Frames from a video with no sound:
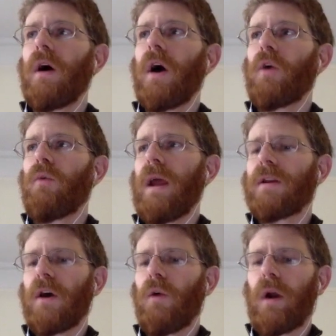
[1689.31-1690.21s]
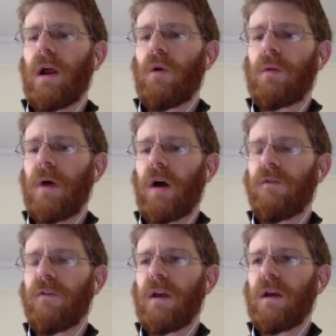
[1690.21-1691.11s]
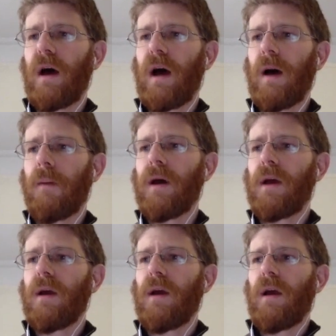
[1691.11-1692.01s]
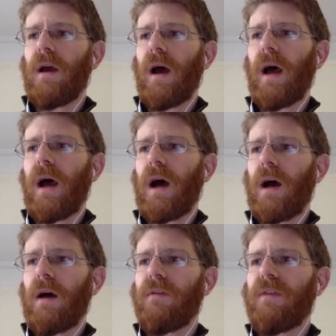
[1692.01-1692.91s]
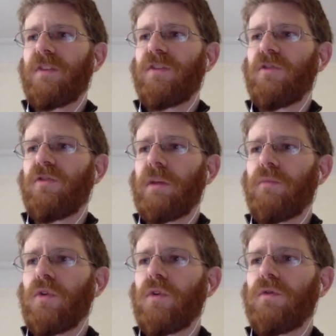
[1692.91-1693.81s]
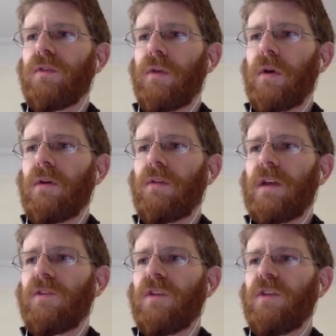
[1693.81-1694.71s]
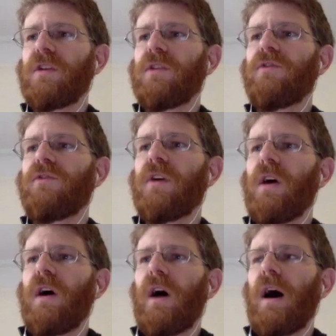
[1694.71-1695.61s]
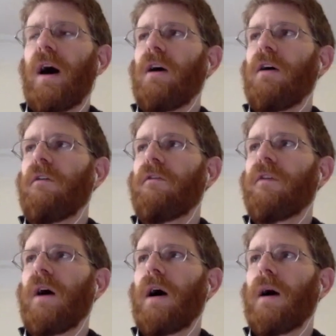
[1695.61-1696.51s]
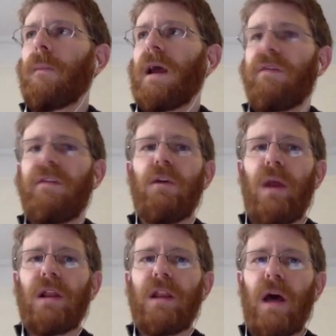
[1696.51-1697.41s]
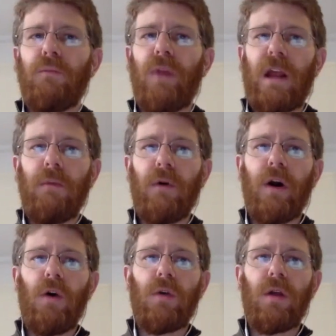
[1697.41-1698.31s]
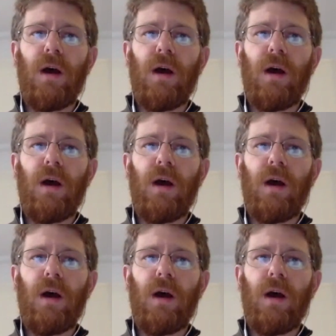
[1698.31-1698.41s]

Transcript: a great work of cryptography that essentially proves that the existence of a theoretically unbreakable code.